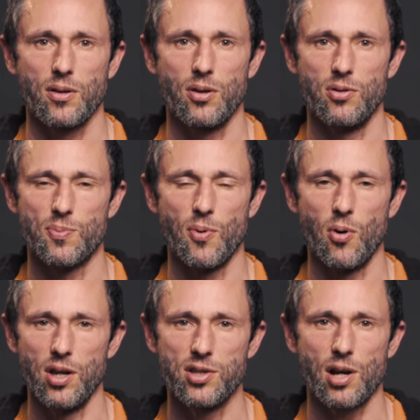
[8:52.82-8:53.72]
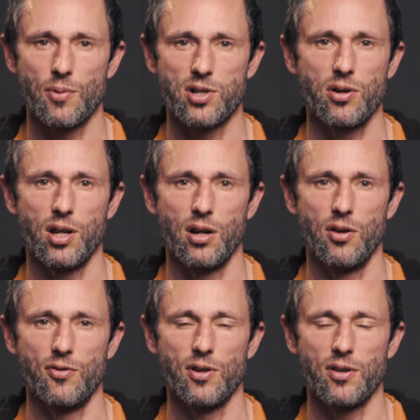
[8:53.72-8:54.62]
Those boys that were turning
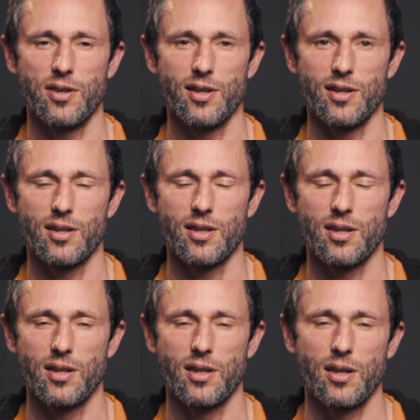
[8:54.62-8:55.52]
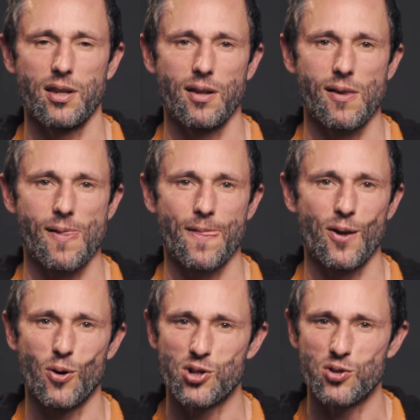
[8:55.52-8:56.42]
over the,
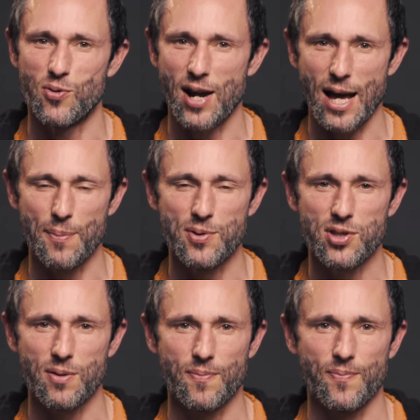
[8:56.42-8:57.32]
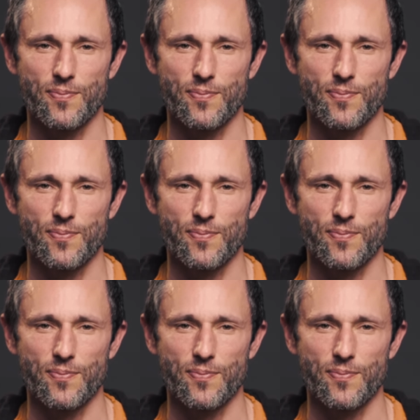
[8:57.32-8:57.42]
the horseshoe crabs,